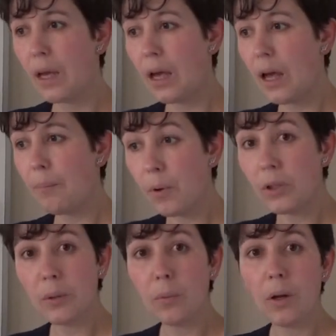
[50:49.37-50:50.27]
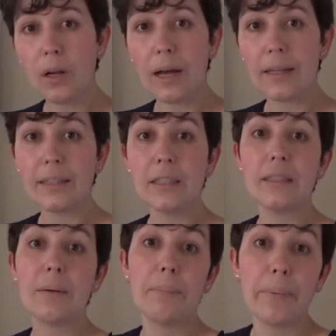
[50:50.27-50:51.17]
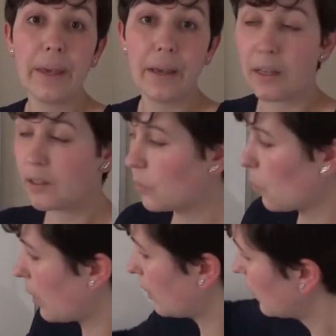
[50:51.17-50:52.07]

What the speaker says: possible and is the biggest one,